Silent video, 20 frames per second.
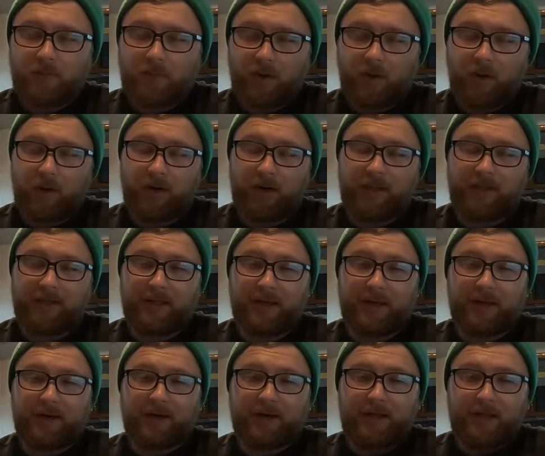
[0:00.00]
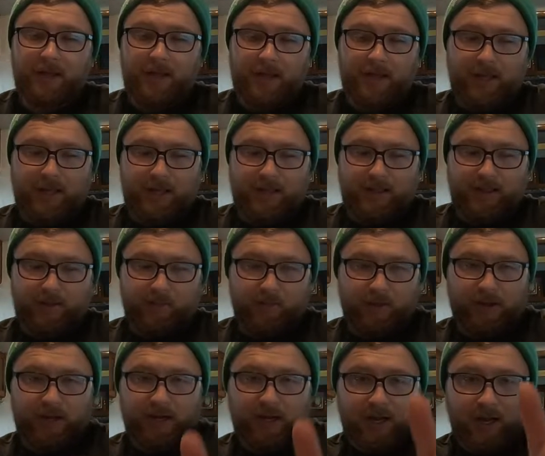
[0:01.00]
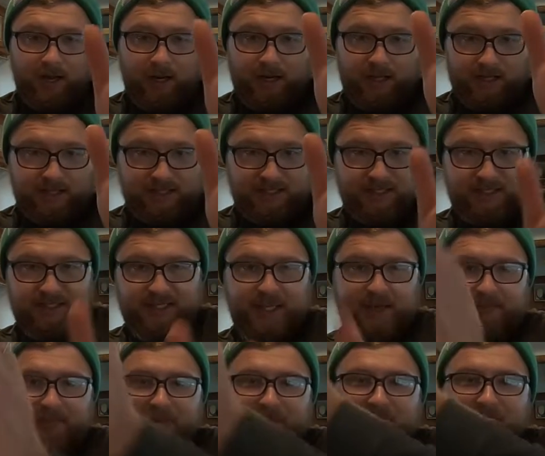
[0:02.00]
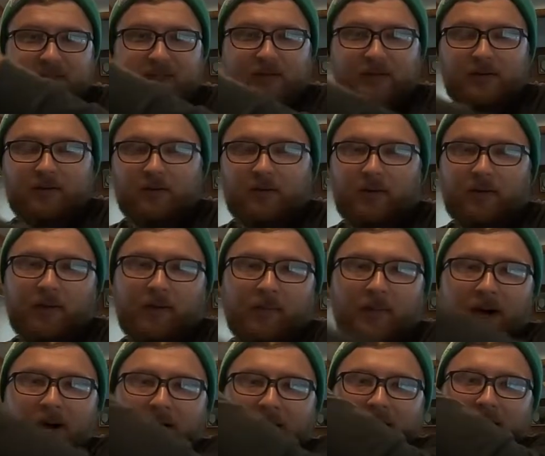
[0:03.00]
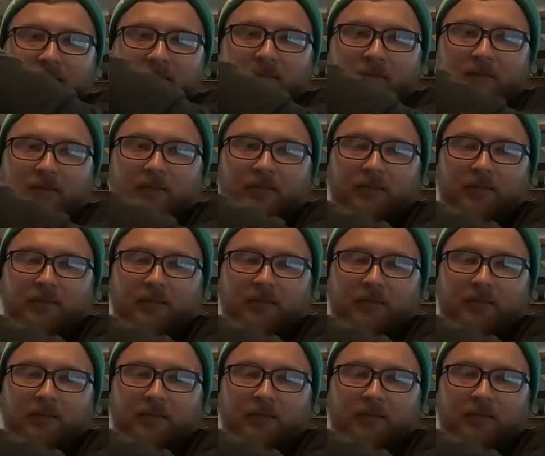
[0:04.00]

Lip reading: on it that the weight kind of skips on the bottom